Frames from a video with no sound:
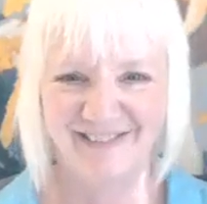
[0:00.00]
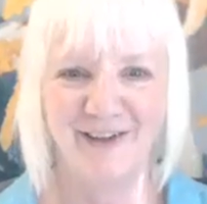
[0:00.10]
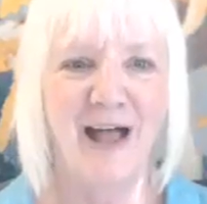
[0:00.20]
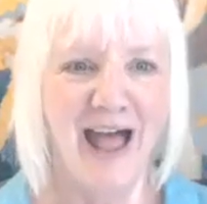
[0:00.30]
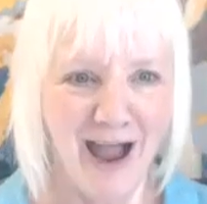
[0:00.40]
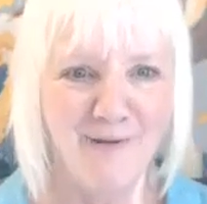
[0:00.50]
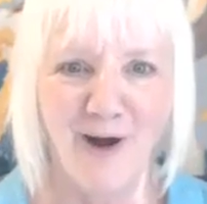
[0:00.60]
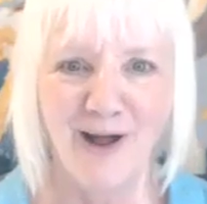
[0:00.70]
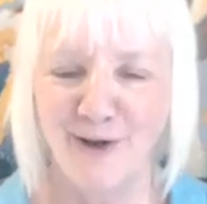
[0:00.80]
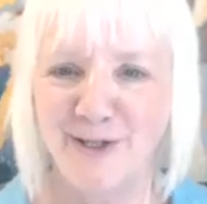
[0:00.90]
Well, I
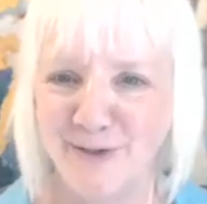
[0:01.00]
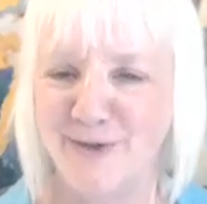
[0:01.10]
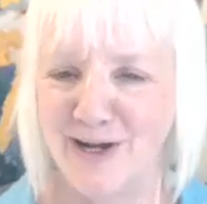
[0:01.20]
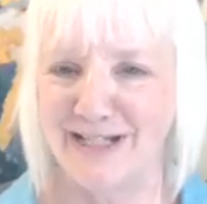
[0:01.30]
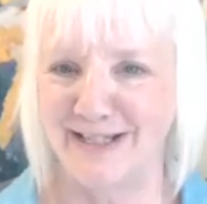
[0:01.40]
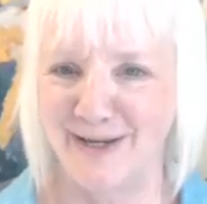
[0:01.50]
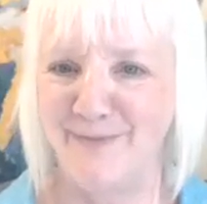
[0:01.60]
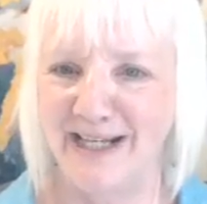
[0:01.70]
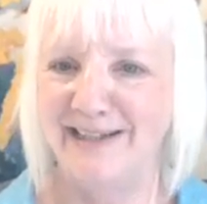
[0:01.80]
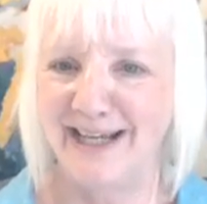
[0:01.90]
want her to talk to
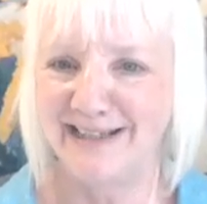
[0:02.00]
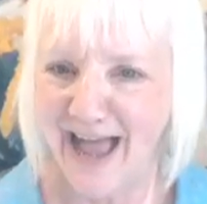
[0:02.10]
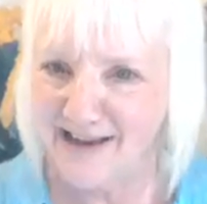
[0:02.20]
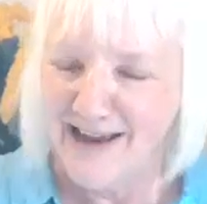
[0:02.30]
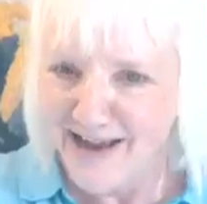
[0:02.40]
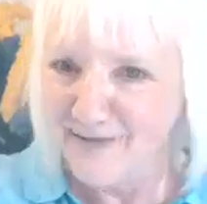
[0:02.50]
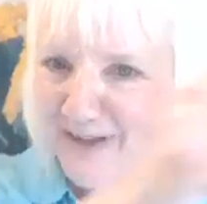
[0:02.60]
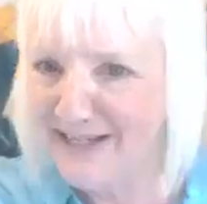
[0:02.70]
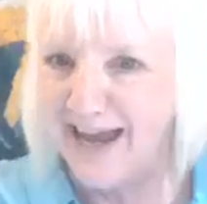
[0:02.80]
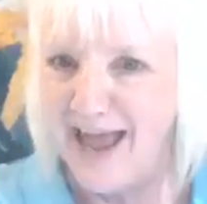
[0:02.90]
somebody like that if
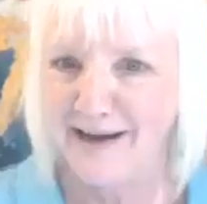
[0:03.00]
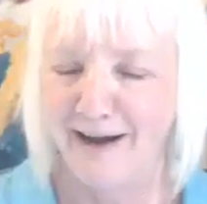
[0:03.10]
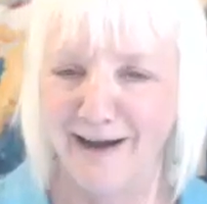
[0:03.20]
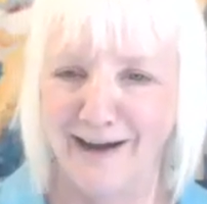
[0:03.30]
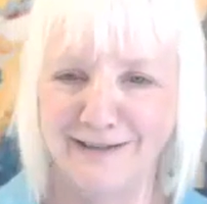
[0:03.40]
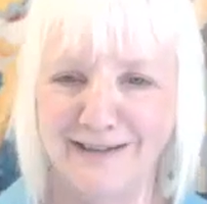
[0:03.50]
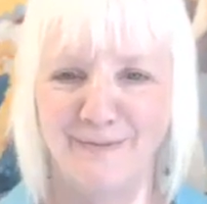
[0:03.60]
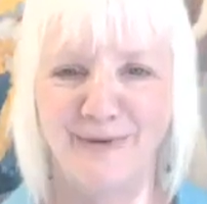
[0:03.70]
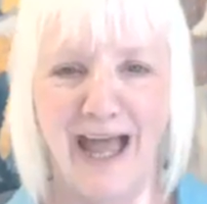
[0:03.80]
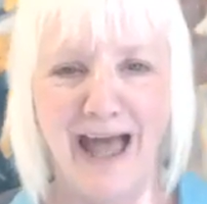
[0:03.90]
they tag her,
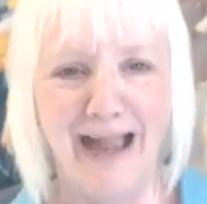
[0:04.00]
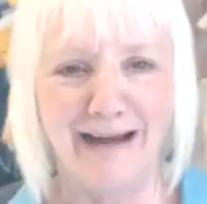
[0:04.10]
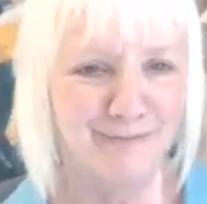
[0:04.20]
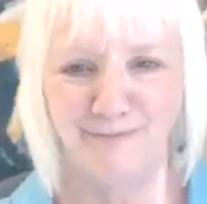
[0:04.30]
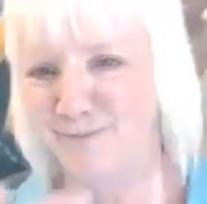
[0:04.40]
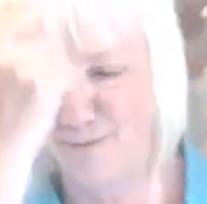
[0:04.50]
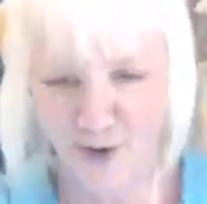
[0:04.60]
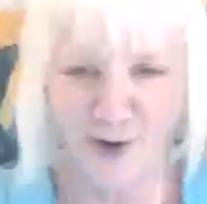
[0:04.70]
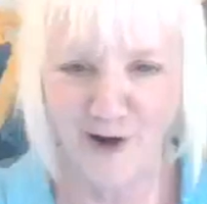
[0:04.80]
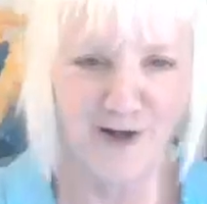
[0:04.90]
some guy or
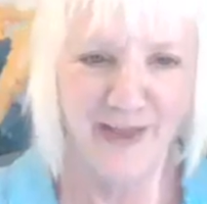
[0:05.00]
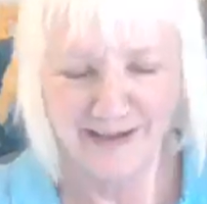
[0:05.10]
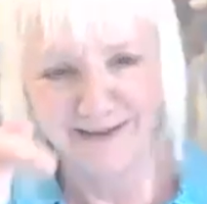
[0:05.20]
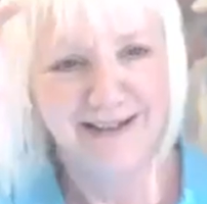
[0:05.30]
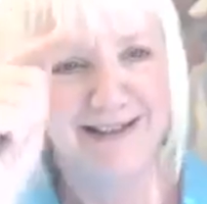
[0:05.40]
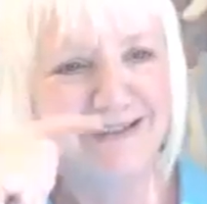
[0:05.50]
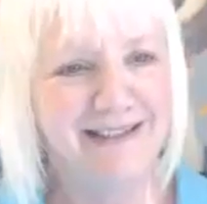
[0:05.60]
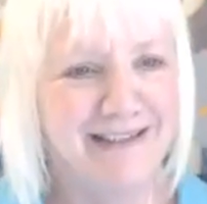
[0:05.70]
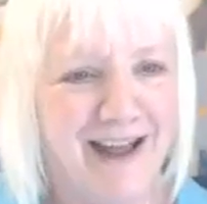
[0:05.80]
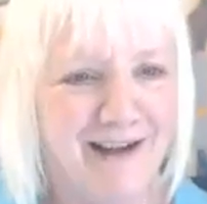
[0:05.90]
girl that,
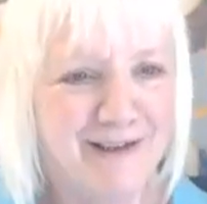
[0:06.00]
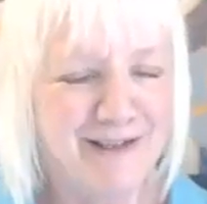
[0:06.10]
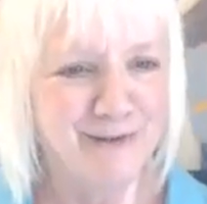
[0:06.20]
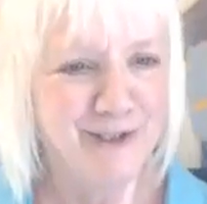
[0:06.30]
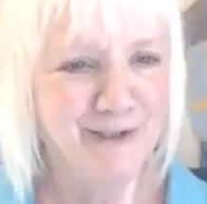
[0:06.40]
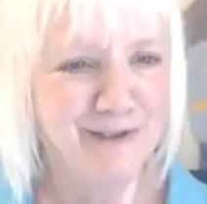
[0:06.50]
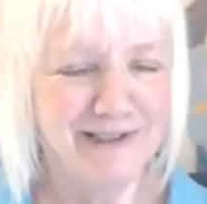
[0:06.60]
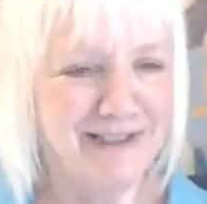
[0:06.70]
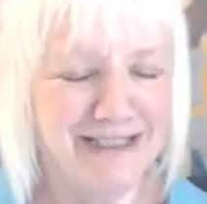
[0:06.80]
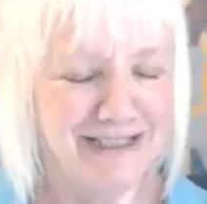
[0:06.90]
is rude
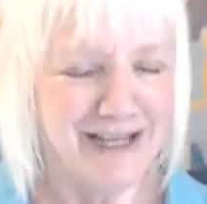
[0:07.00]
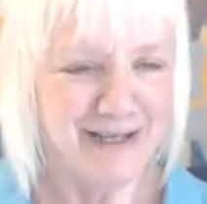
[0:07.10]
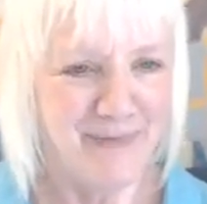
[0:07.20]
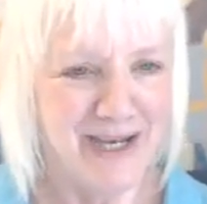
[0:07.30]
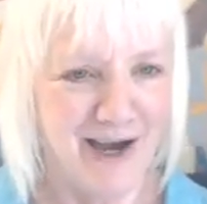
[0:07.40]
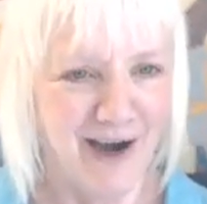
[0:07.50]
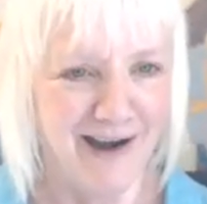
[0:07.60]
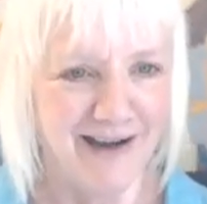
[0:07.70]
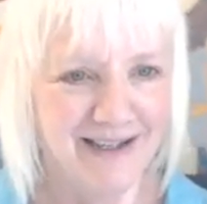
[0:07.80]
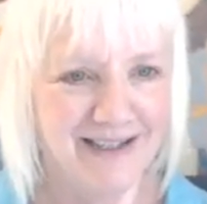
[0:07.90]
or just does something to
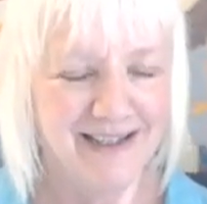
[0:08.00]
her.